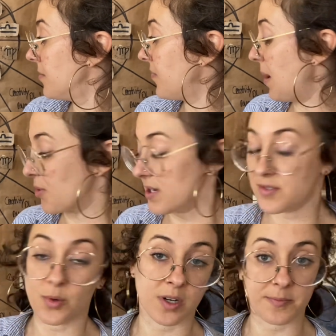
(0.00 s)

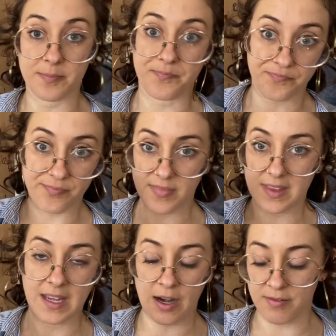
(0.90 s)
empress, or
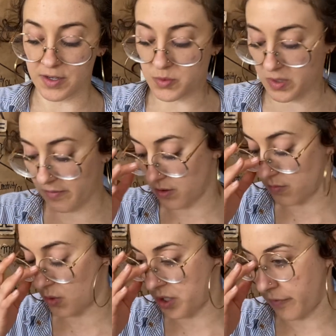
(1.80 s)
Hierophant, whatever,
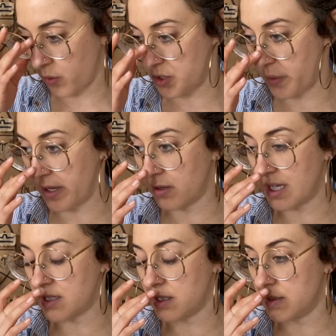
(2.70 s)
whichever which way you'd
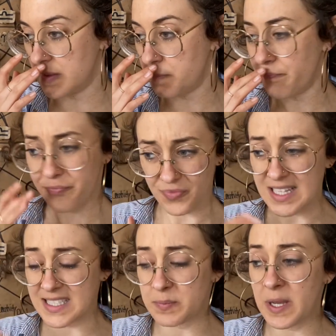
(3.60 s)
like to
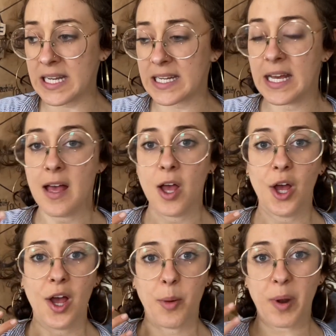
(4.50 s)
spin it.
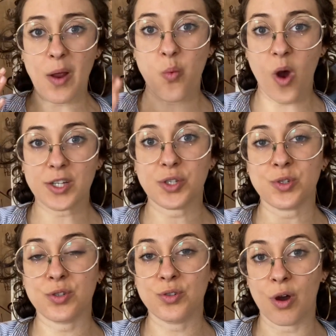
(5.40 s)
But I want you
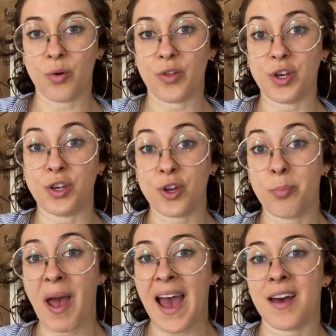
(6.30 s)
to know that your
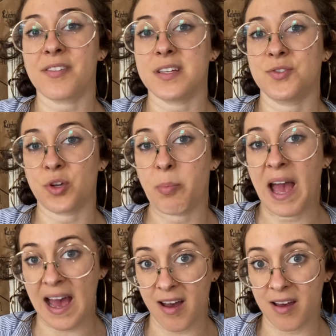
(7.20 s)
path is your
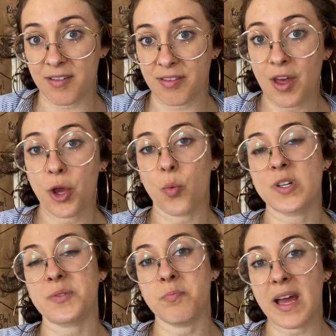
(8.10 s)
path. What
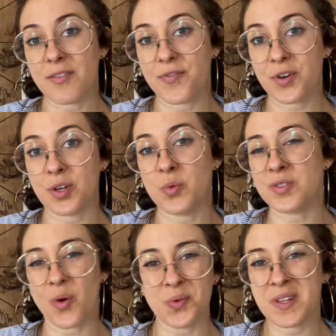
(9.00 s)
is meant for you
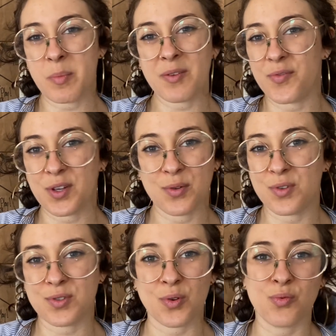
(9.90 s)
is only meant for you.
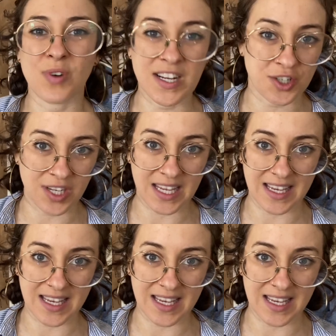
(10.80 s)
There's no rushing